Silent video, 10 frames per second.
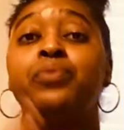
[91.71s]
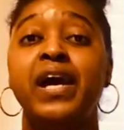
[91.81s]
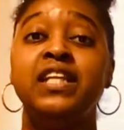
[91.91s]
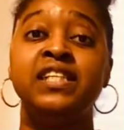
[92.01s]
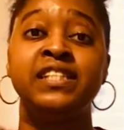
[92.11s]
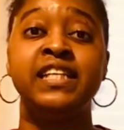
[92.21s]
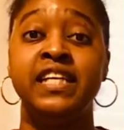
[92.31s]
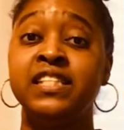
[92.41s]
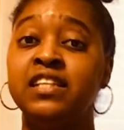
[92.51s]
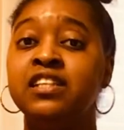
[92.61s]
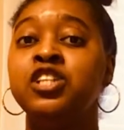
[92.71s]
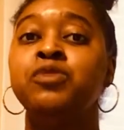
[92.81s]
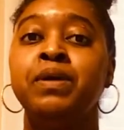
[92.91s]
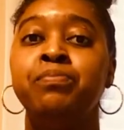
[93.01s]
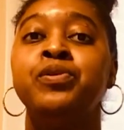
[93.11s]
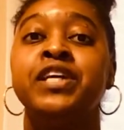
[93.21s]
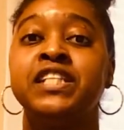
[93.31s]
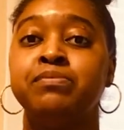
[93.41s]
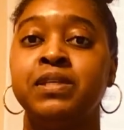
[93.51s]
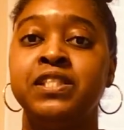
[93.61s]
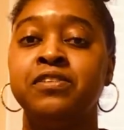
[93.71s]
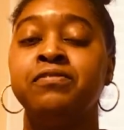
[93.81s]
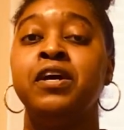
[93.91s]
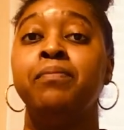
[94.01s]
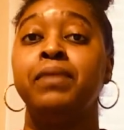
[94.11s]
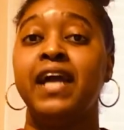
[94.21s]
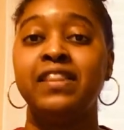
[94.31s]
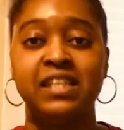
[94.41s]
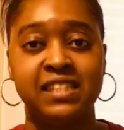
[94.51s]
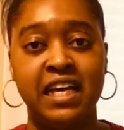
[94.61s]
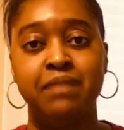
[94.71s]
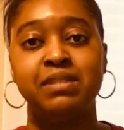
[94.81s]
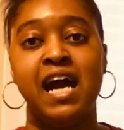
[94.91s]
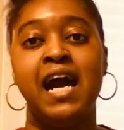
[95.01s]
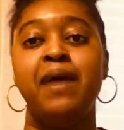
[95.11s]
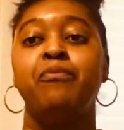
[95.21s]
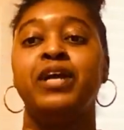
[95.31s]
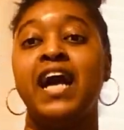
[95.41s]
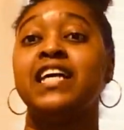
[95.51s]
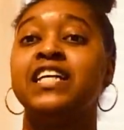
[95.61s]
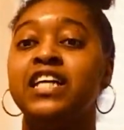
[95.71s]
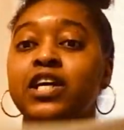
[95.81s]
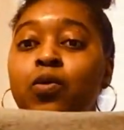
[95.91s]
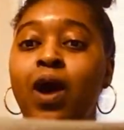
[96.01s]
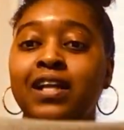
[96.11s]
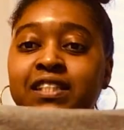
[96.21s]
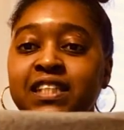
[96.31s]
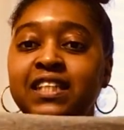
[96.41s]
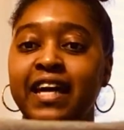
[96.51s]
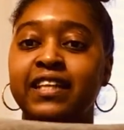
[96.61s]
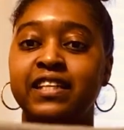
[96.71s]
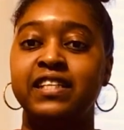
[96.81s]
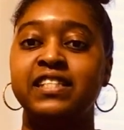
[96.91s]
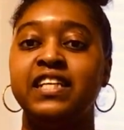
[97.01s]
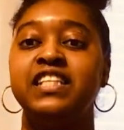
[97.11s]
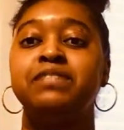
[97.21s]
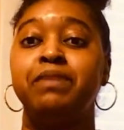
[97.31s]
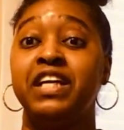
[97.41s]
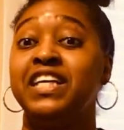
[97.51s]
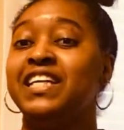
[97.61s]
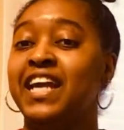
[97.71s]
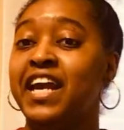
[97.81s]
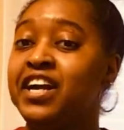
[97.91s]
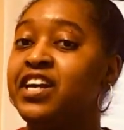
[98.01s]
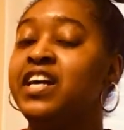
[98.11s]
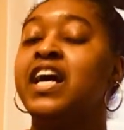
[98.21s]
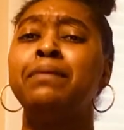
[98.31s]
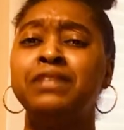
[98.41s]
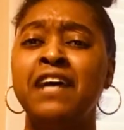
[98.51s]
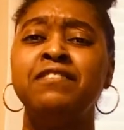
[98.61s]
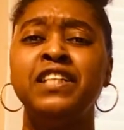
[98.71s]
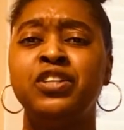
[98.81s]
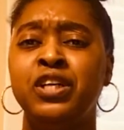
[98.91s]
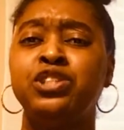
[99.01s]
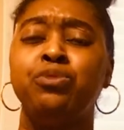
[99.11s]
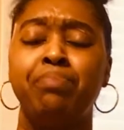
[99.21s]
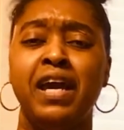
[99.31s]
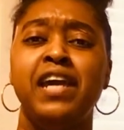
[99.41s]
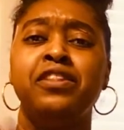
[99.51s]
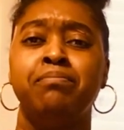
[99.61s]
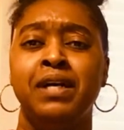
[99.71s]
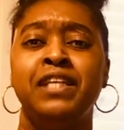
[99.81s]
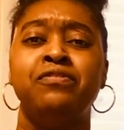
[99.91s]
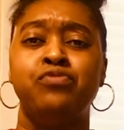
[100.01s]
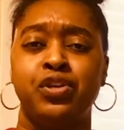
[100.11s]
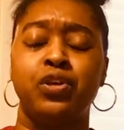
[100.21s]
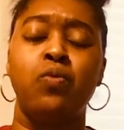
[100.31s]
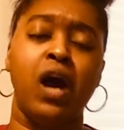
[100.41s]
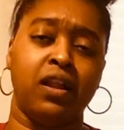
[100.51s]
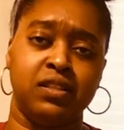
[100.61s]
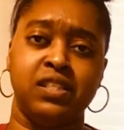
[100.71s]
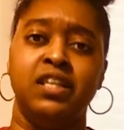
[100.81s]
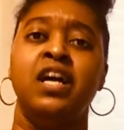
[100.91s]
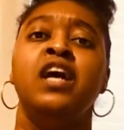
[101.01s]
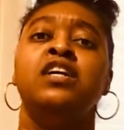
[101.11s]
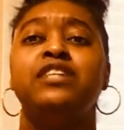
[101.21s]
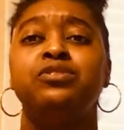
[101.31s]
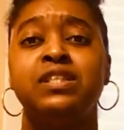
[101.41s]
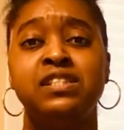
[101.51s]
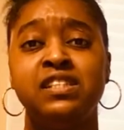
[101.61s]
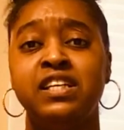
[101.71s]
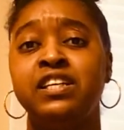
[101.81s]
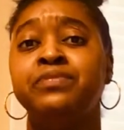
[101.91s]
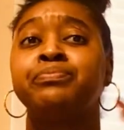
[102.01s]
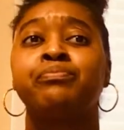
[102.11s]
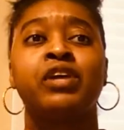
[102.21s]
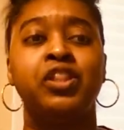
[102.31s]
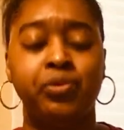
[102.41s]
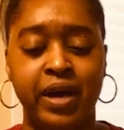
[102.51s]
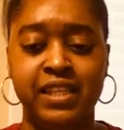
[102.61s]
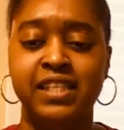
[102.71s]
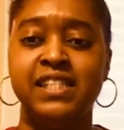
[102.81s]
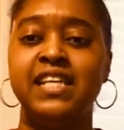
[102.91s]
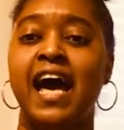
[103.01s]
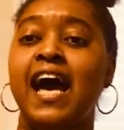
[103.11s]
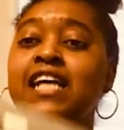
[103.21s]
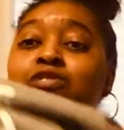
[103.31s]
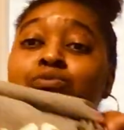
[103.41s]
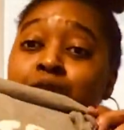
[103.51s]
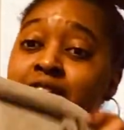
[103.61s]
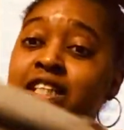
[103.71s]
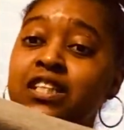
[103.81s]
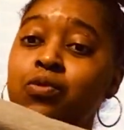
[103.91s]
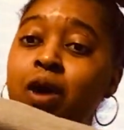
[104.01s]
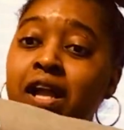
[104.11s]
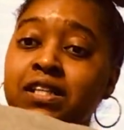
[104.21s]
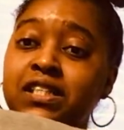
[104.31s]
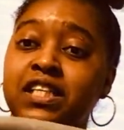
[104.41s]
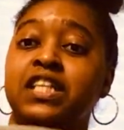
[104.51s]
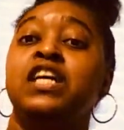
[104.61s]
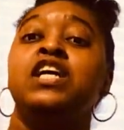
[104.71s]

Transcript: Threadless is a little bit more expensive, but at the same time, when I can get quality like this and it's been a year, I'm definitely going to pay the money for the quality. As you can see, Threadless has really good quality.